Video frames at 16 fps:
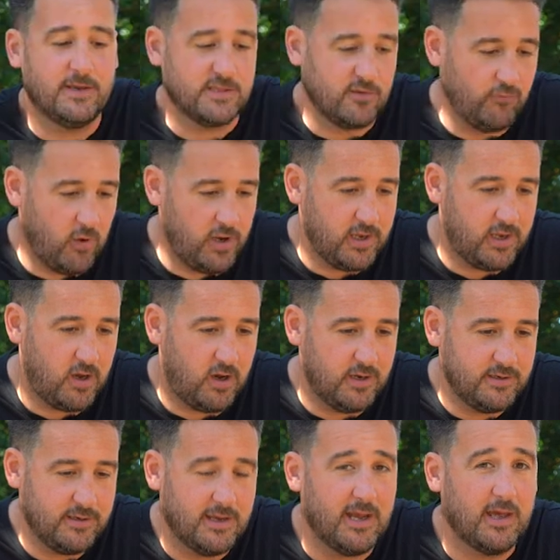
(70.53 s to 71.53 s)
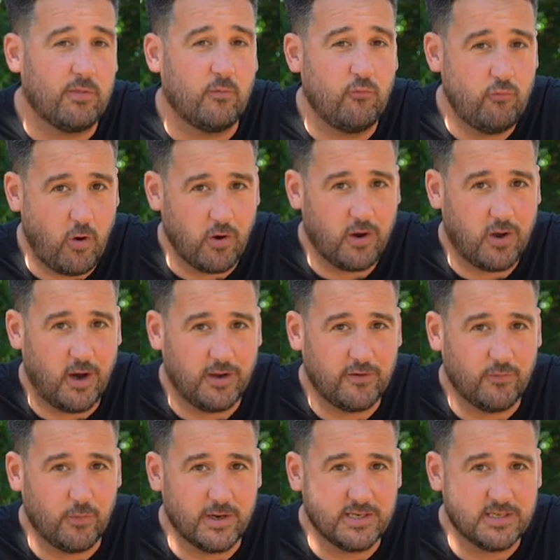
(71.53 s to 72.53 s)
there's the right kind and the wrong kind
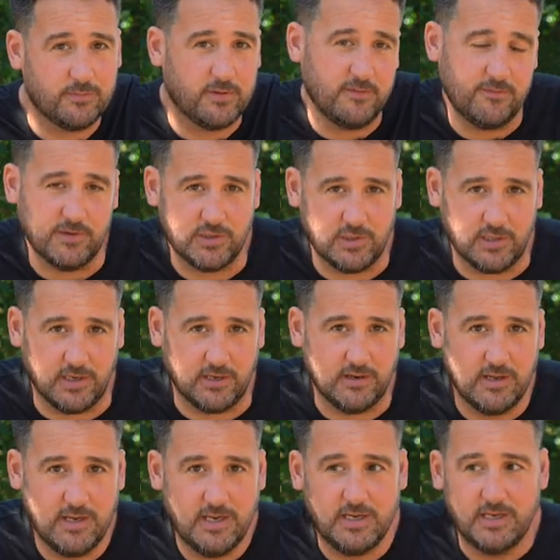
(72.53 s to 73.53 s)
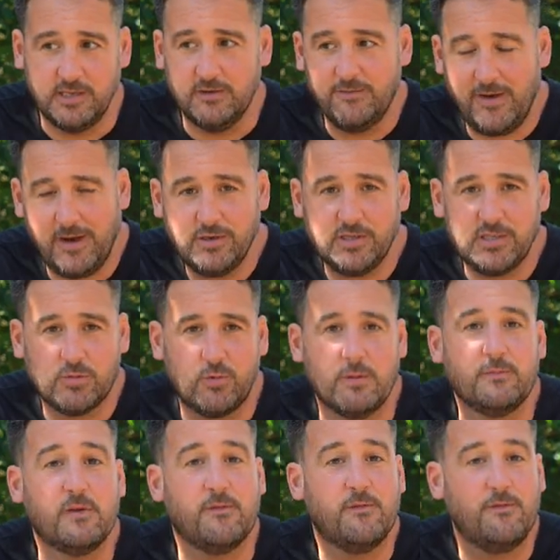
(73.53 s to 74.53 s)
of weed to be fishing in. You found your
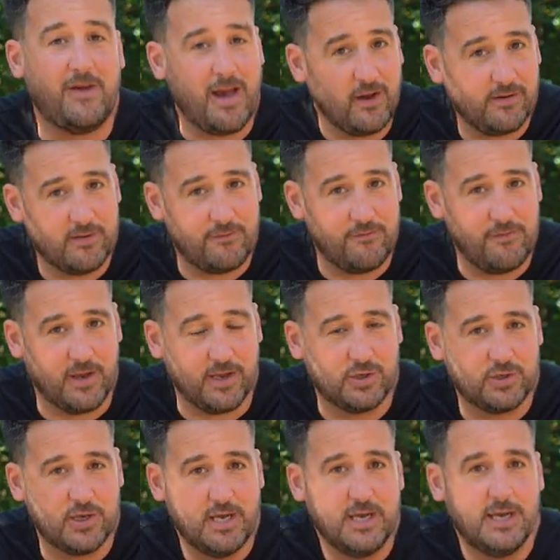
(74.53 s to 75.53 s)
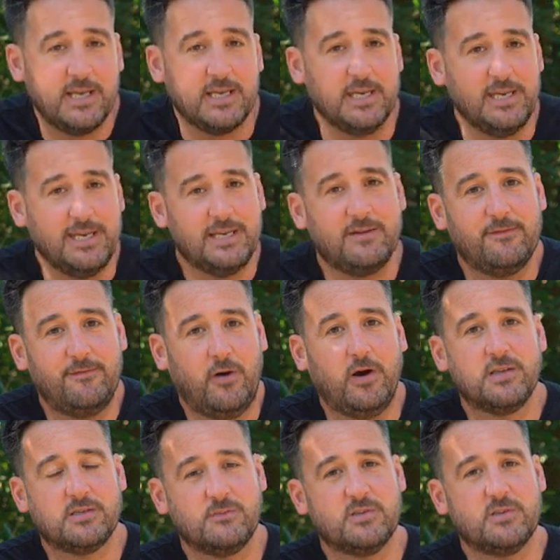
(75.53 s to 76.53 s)
swim, you found the fish, you need to
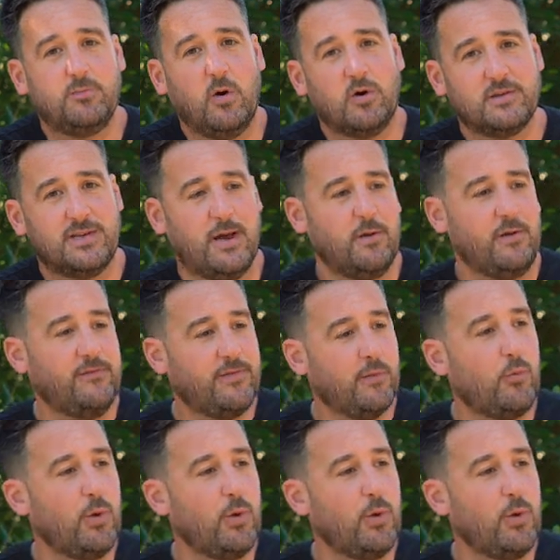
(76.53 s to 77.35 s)
find some spots. Now, if the